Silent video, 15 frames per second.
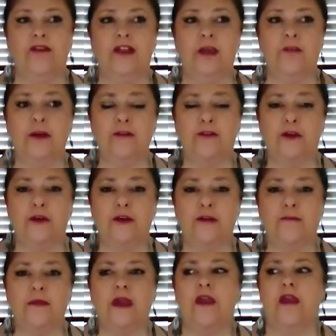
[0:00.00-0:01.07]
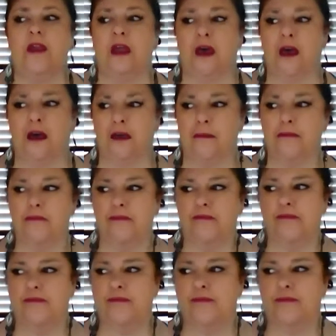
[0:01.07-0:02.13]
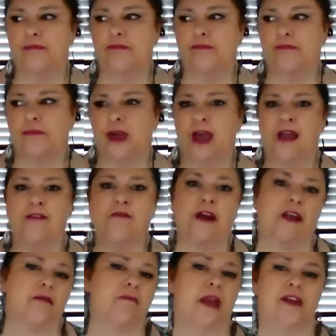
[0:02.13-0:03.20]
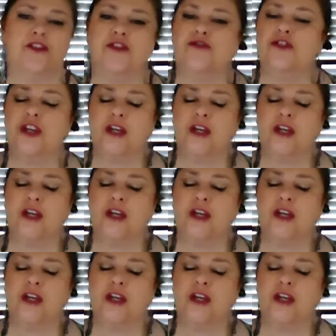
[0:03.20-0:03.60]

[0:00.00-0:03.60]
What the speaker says: they perform, I recommend you